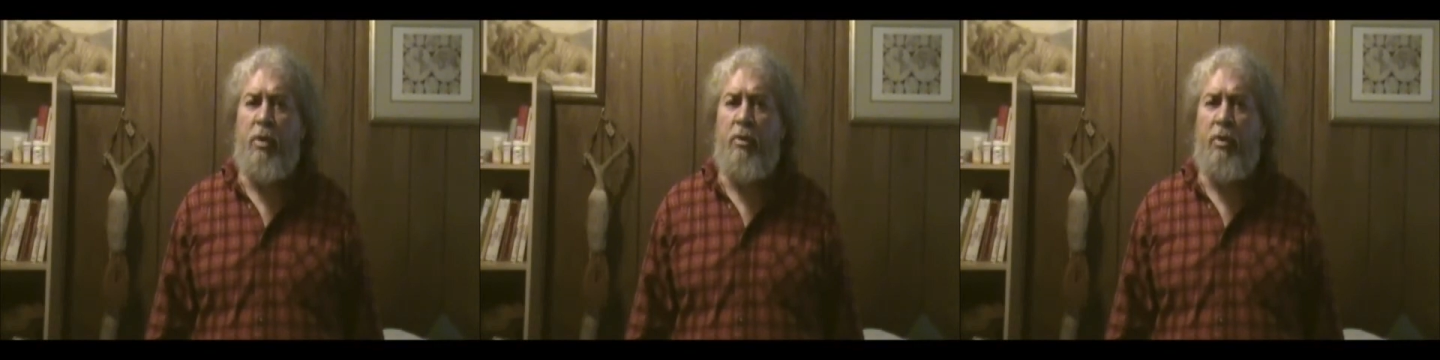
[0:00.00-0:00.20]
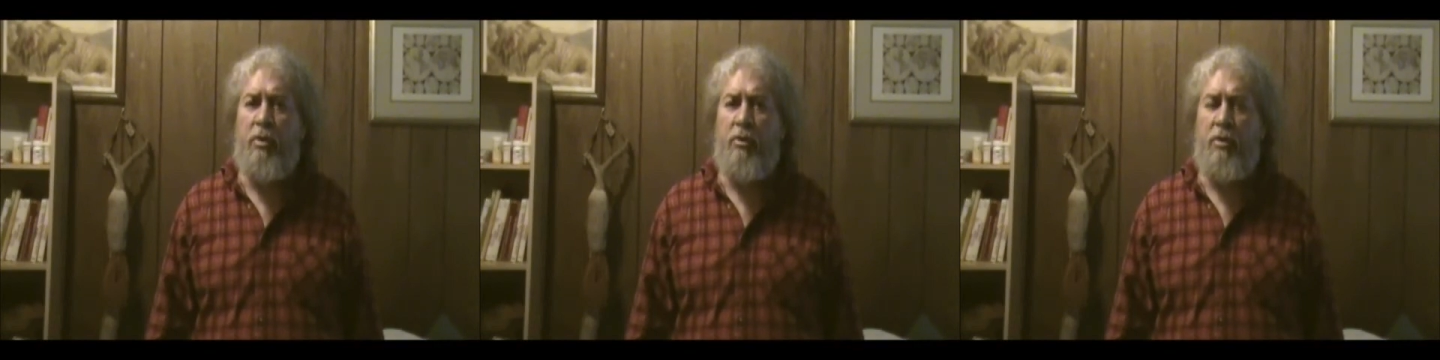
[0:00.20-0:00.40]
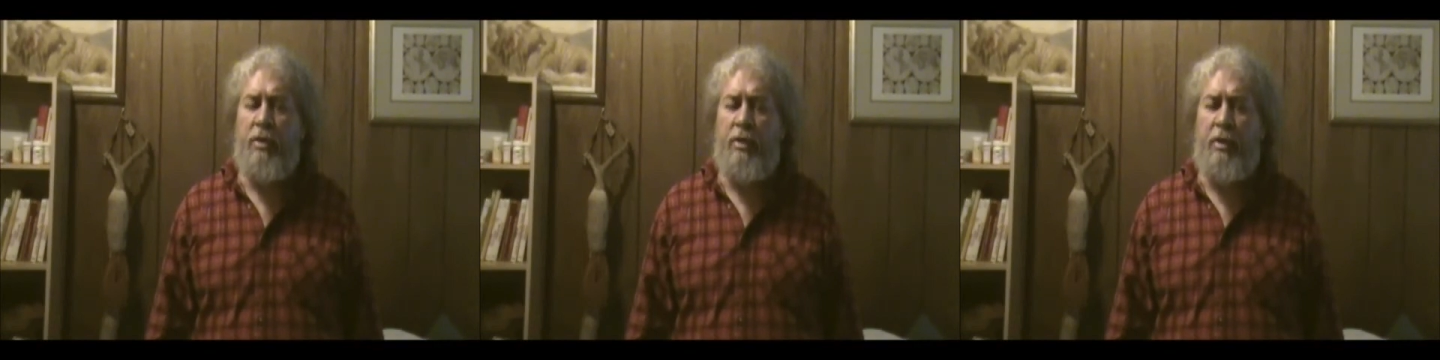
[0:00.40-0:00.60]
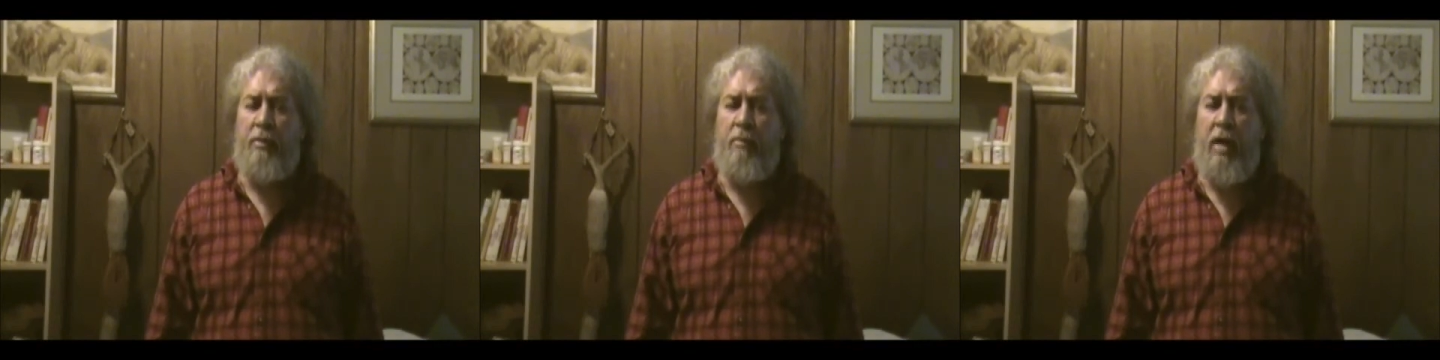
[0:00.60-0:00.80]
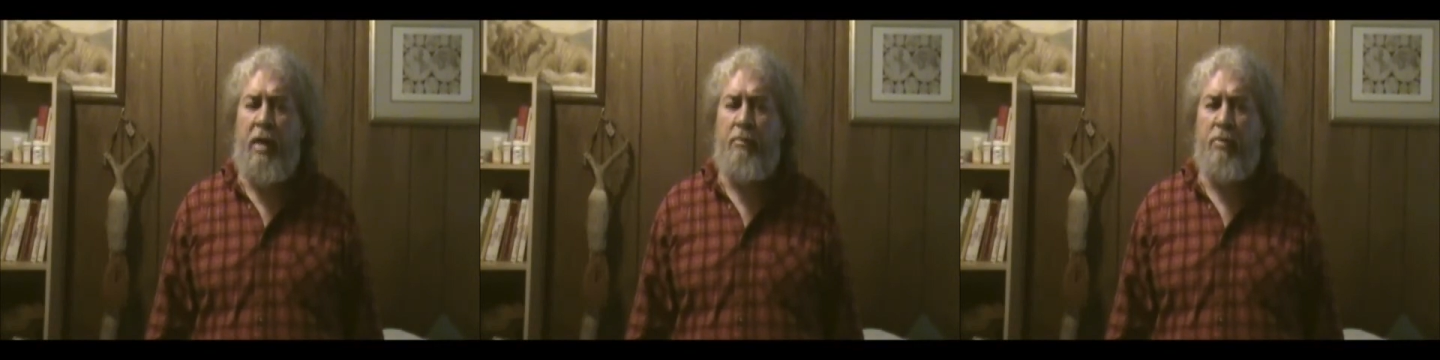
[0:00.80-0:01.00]
miracle in
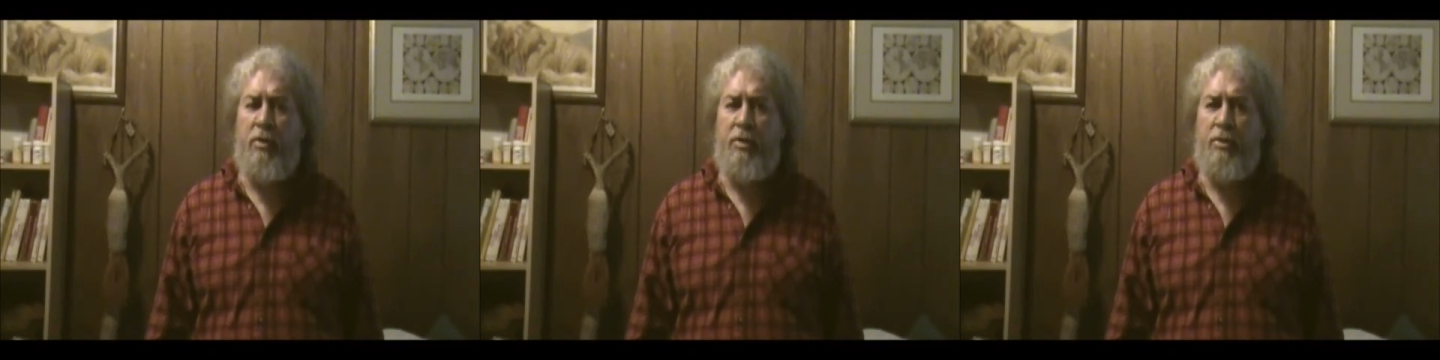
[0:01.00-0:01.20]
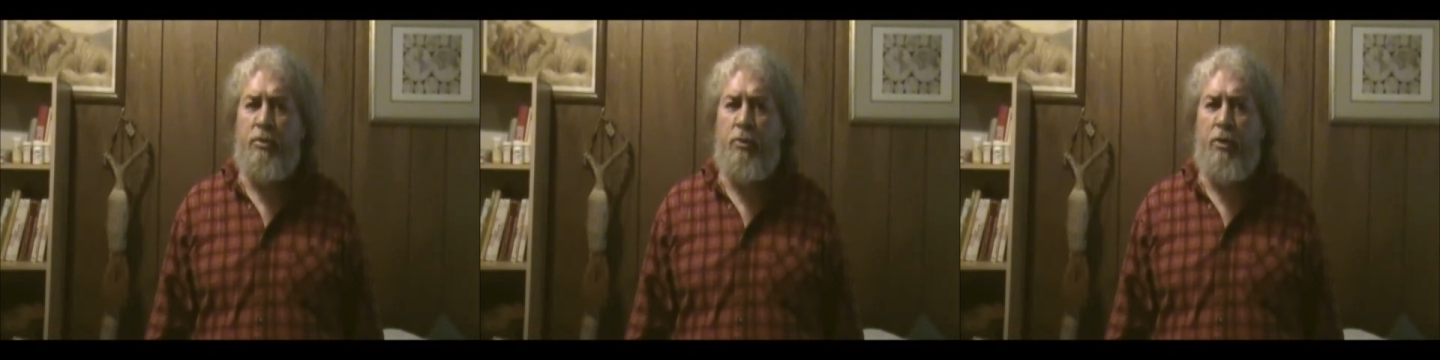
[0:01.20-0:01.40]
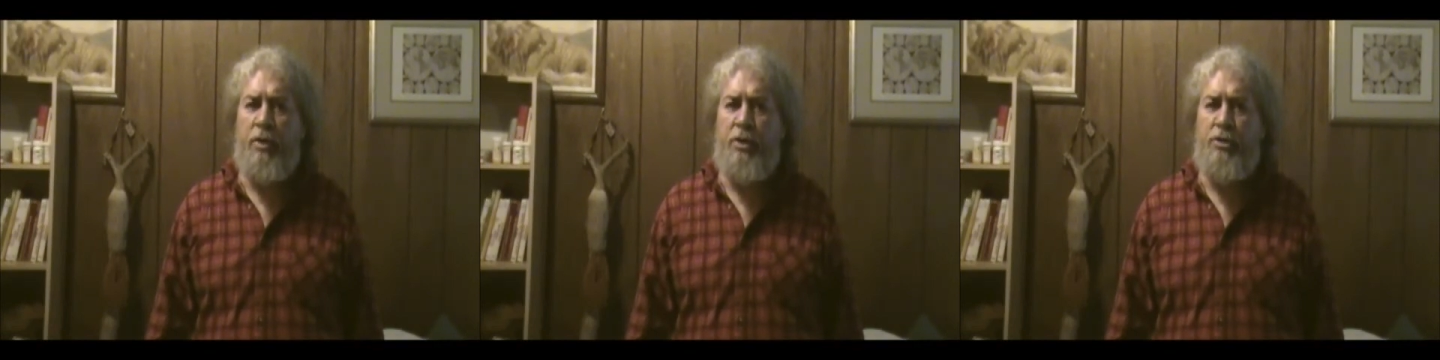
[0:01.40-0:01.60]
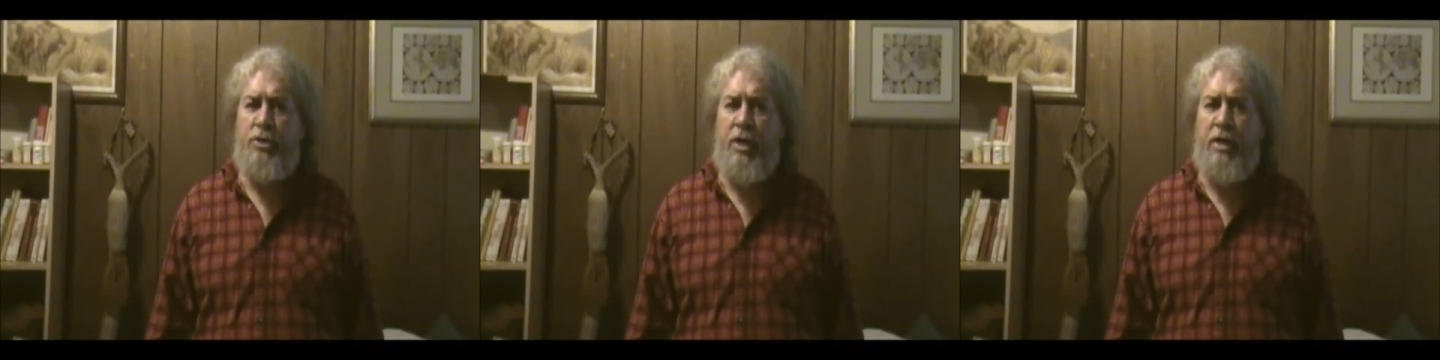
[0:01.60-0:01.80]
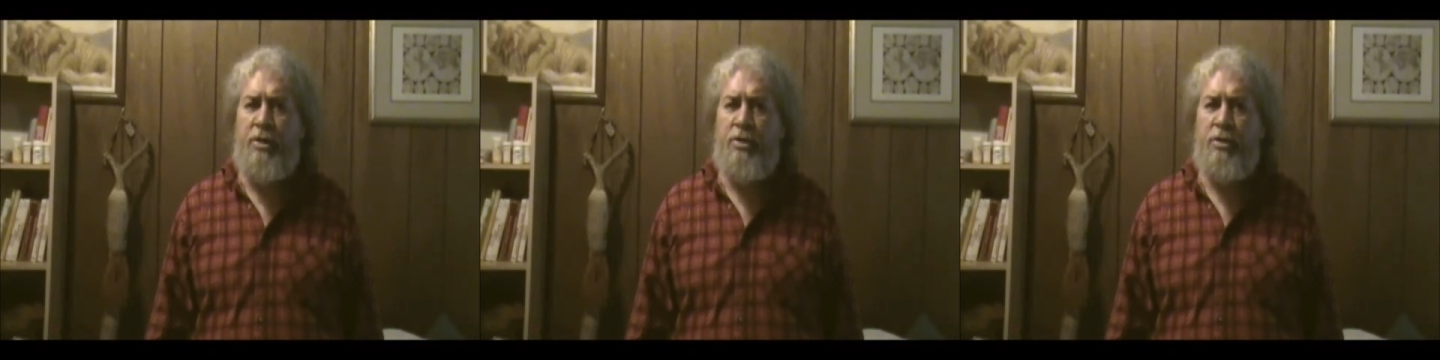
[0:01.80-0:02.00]
the Bible is where he
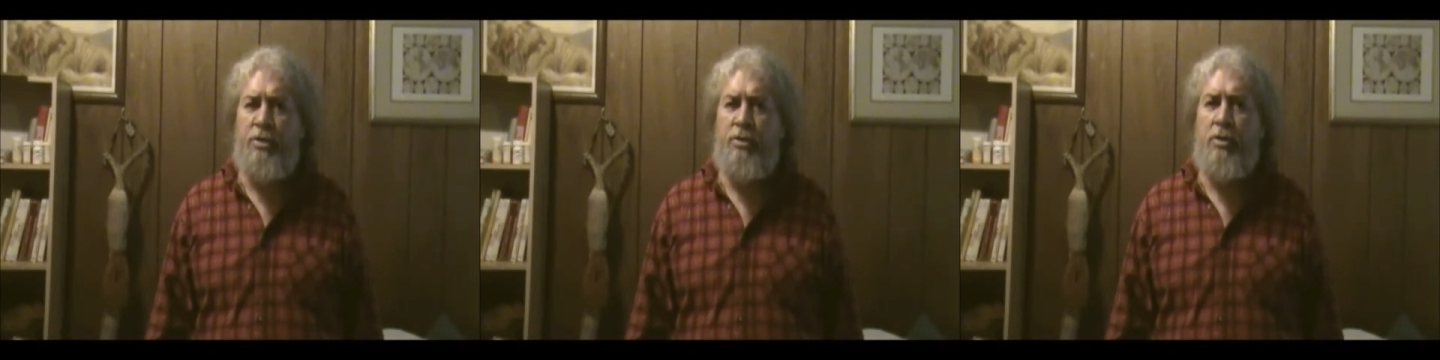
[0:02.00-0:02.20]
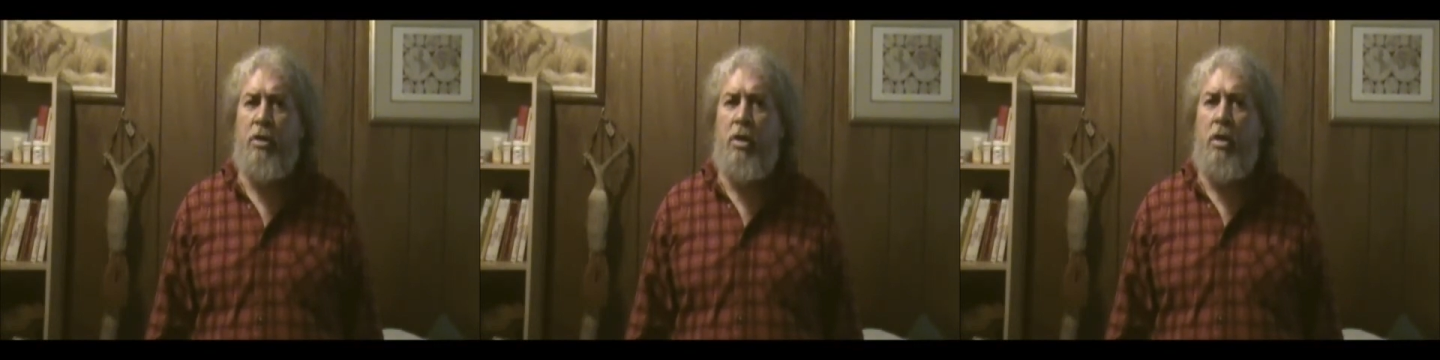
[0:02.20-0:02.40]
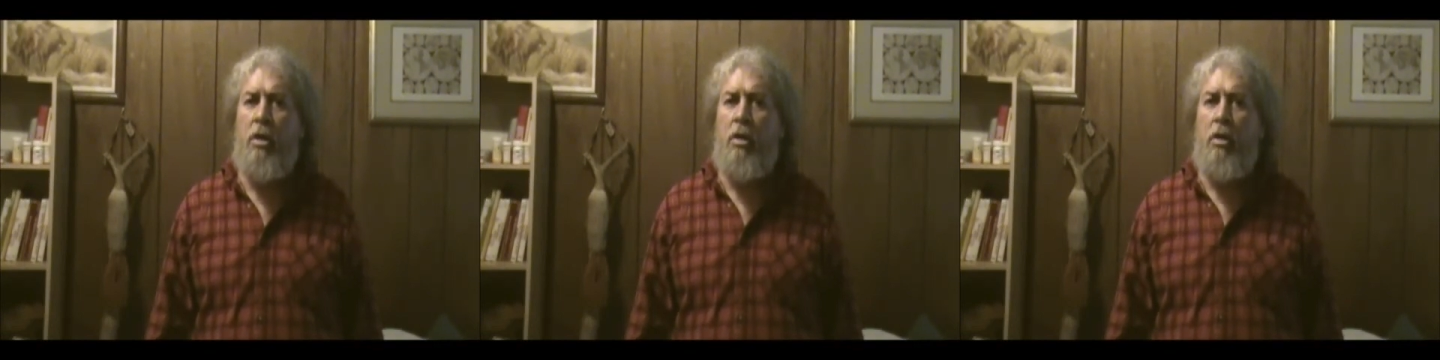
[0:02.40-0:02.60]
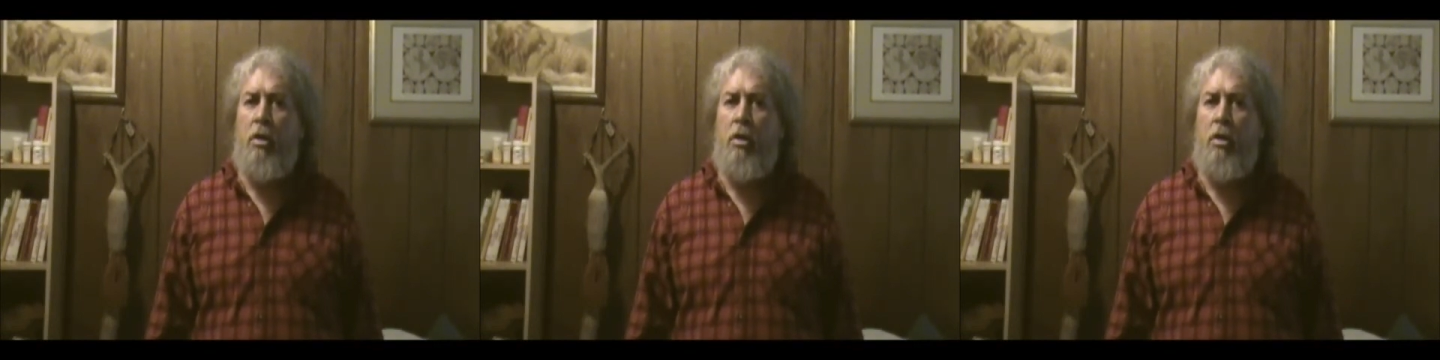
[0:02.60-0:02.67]
changes